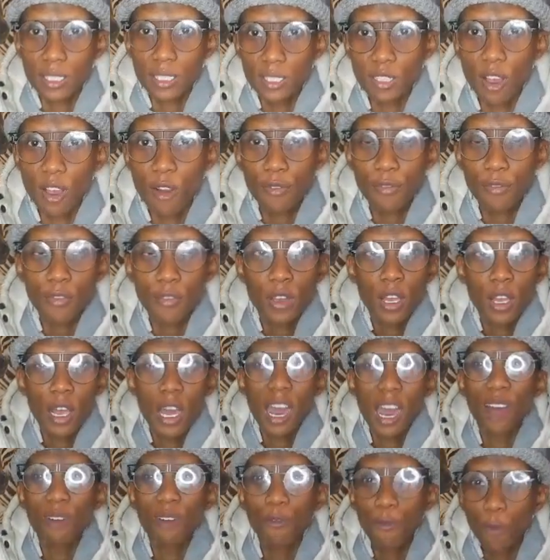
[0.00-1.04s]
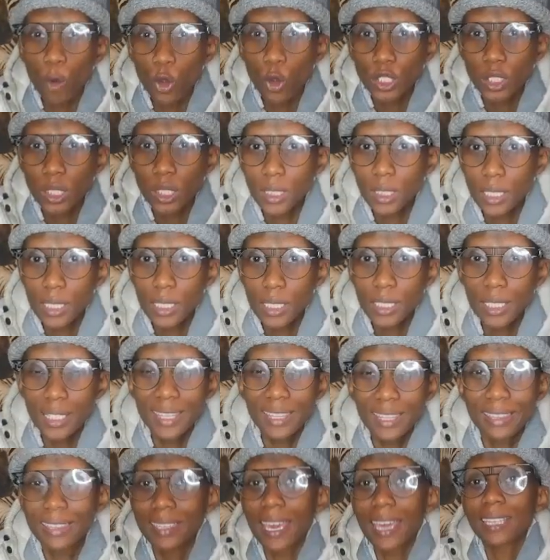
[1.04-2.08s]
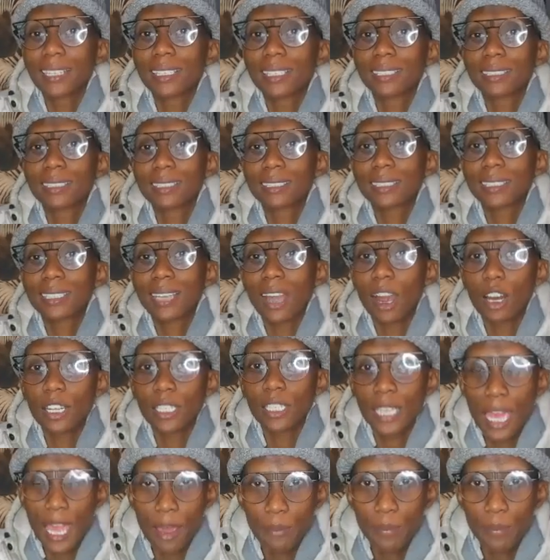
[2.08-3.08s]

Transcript: Interaction with myself. Unfortunately,